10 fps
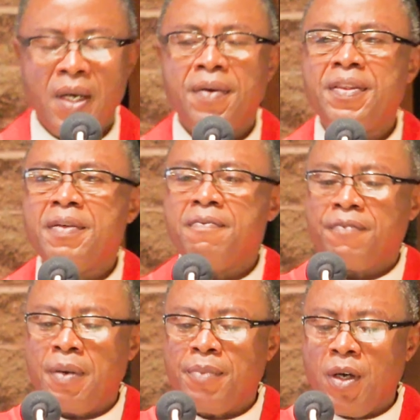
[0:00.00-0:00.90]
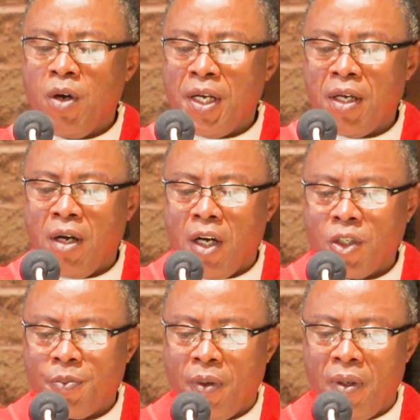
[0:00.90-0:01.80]
A reading from the Holy
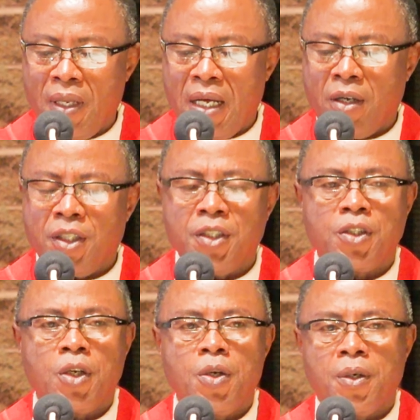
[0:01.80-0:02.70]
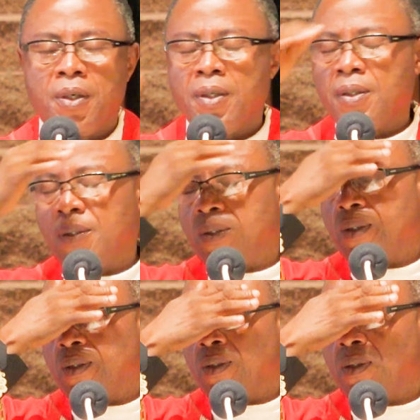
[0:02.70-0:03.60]
Gospel according to Luke.
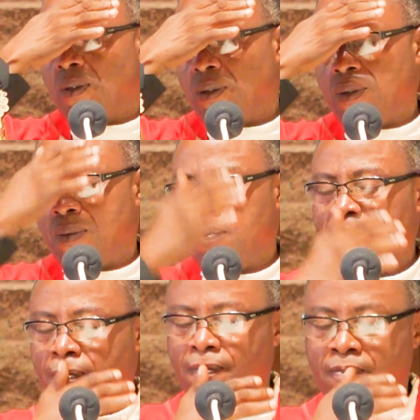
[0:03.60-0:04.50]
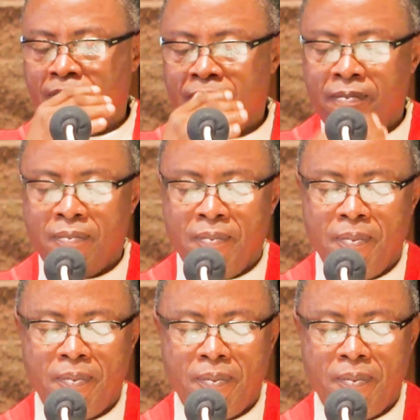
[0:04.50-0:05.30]
Glory to you, Lord.